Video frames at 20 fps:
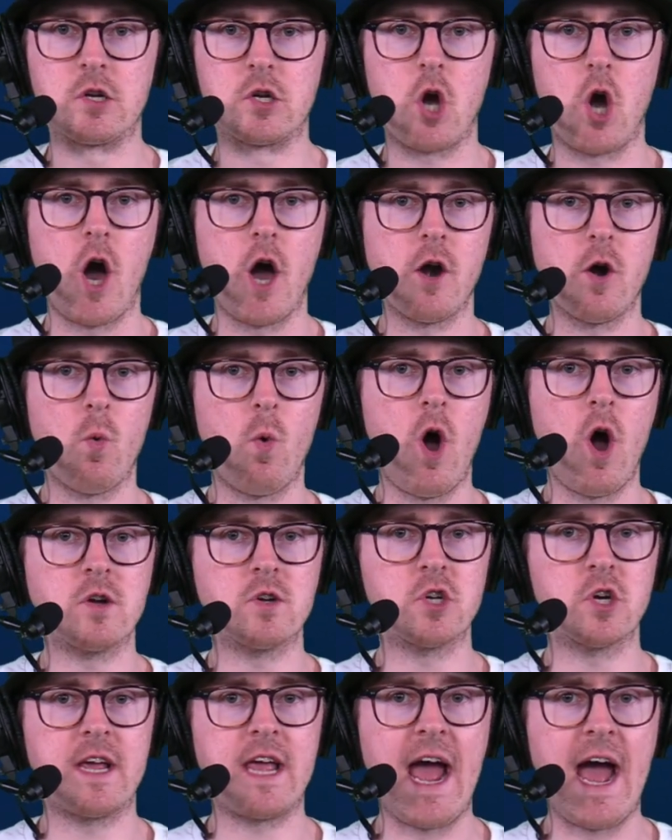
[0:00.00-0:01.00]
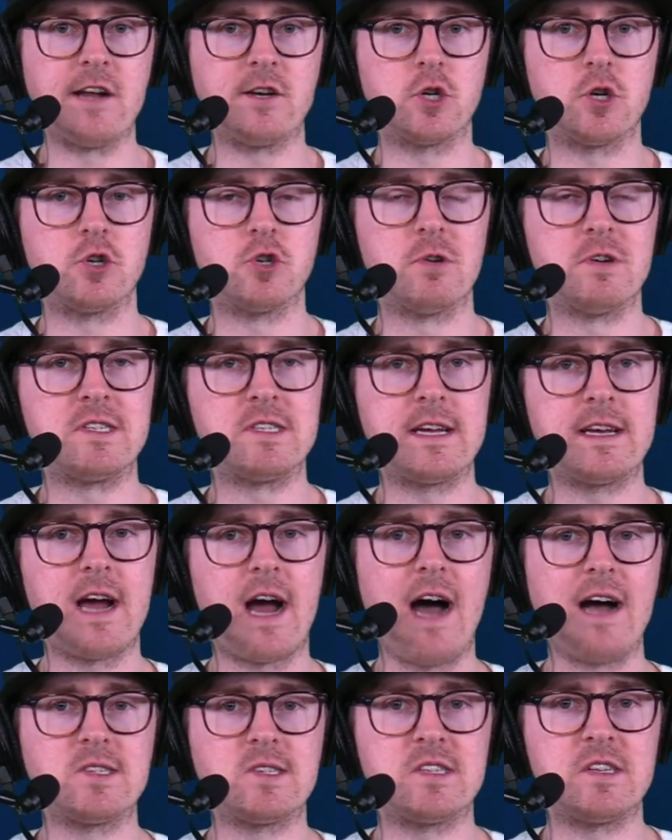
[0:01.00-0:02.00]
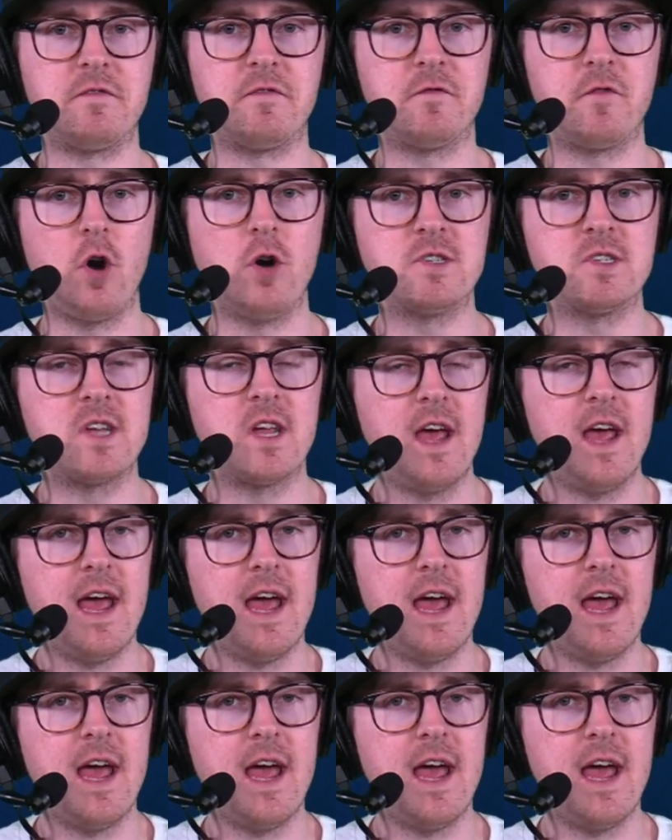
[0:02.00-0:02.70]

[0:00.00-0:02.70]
Connor Wong's your catcher. Tristan Casas at first.